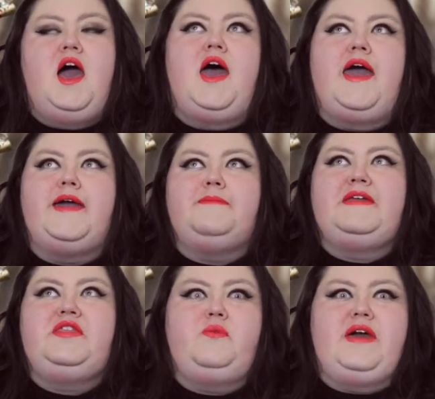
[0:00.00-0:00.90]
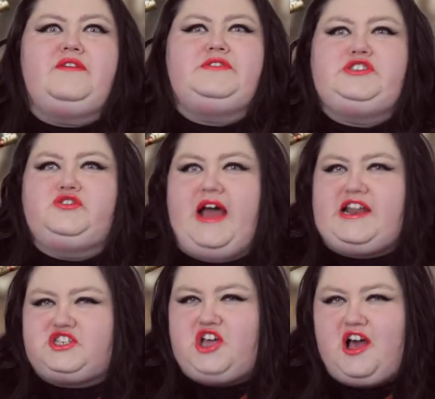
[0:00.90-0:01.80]
in the way of a
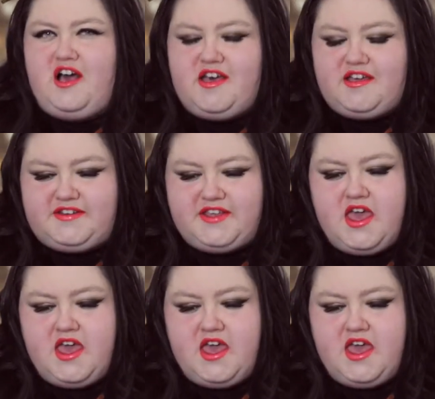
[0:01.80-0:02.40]
scratch card,